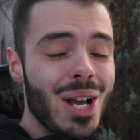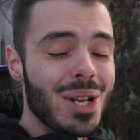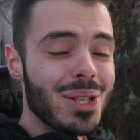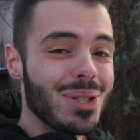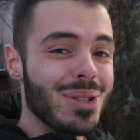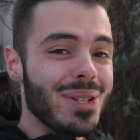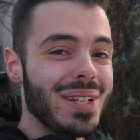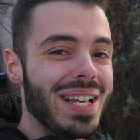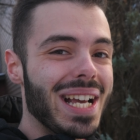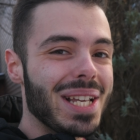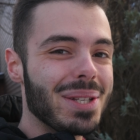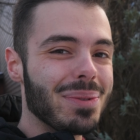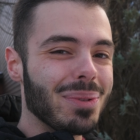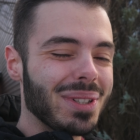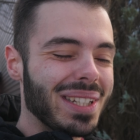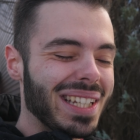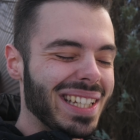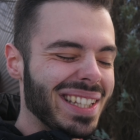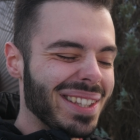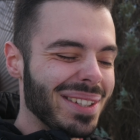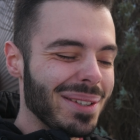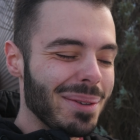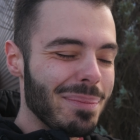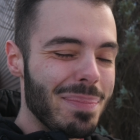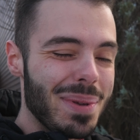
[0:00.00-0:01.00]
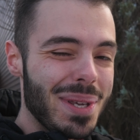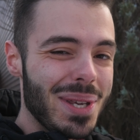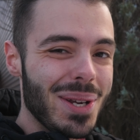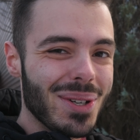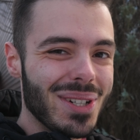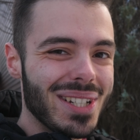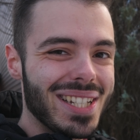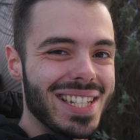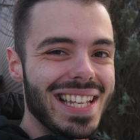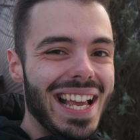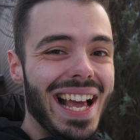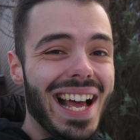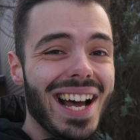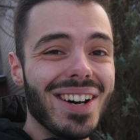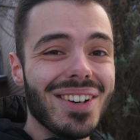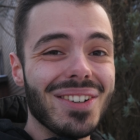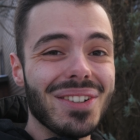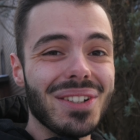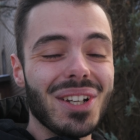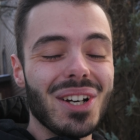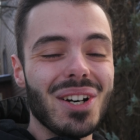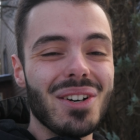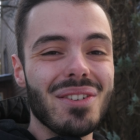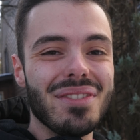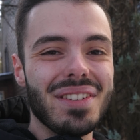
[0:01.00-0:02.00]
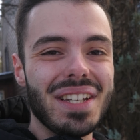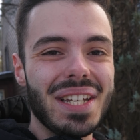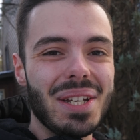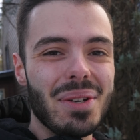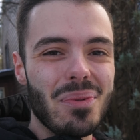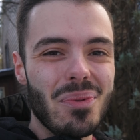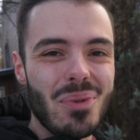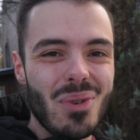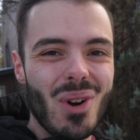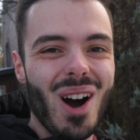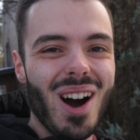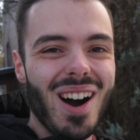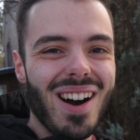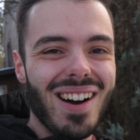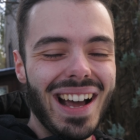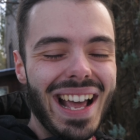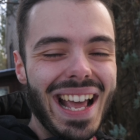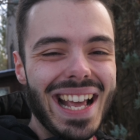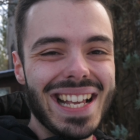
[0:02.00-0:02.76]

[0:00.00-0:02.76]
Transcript: so you guys will get the pure sound of a raw